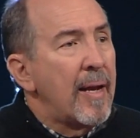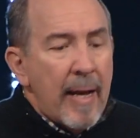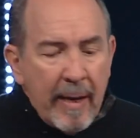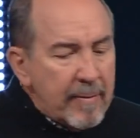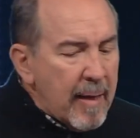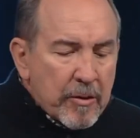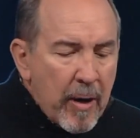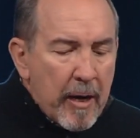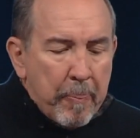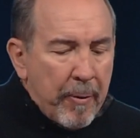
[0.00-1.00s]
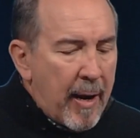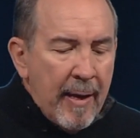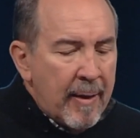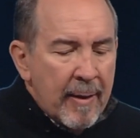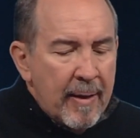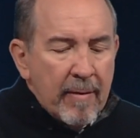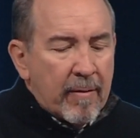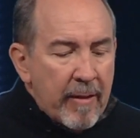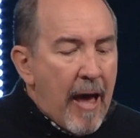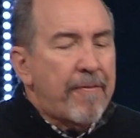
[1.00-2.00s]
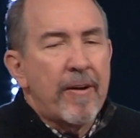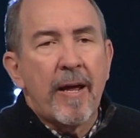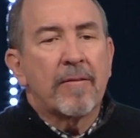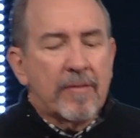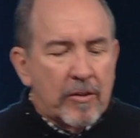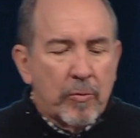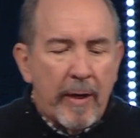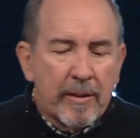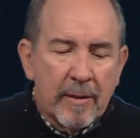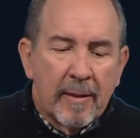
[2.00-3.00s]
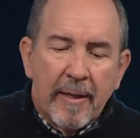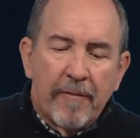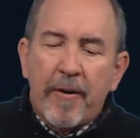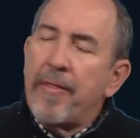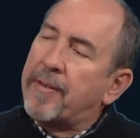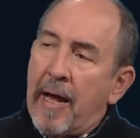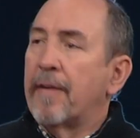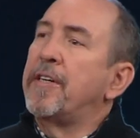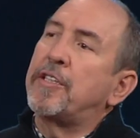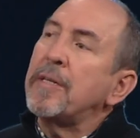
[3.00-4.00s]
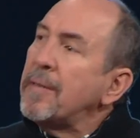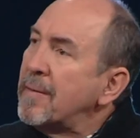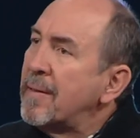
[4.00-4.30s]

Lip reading: Now, he's not trying to pray his life and death situation in front of the television.